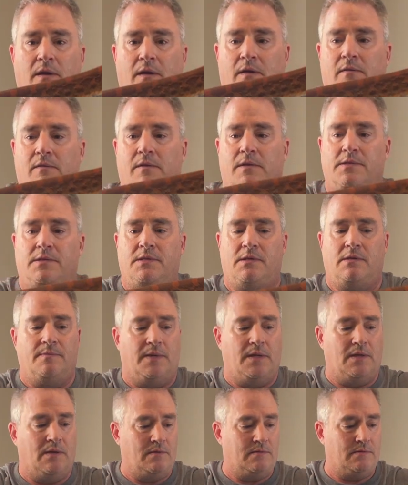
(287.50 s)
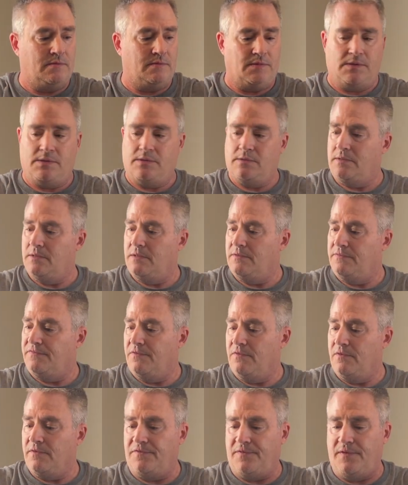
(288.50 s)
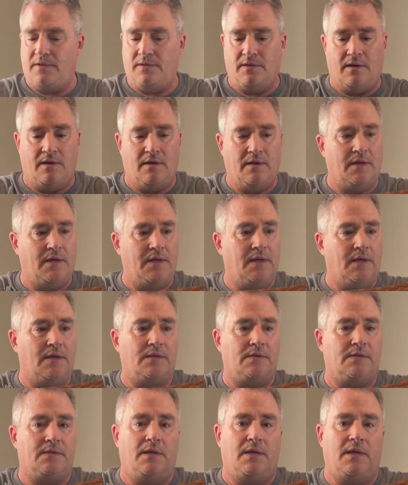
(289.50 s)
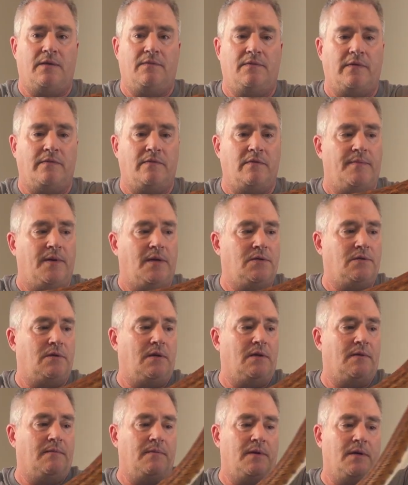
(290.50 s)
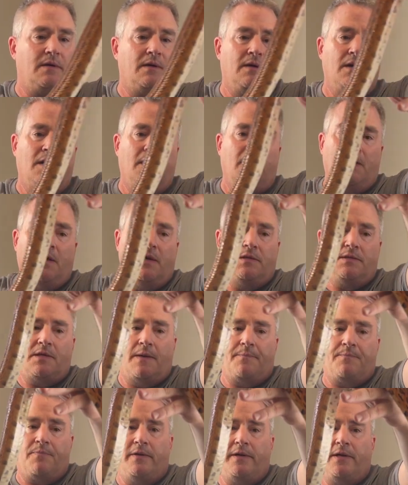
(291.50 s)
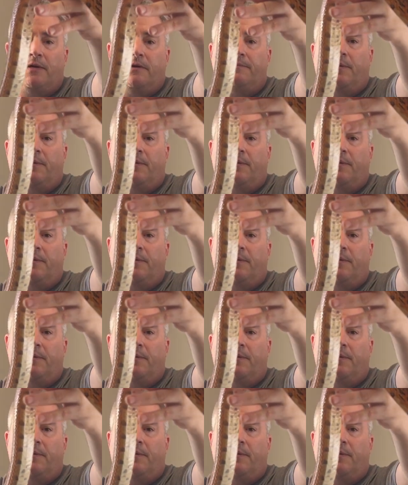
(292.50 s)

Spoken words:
what is he, about, 4 feet long, I guess? I have never measured him, but he's got pretty good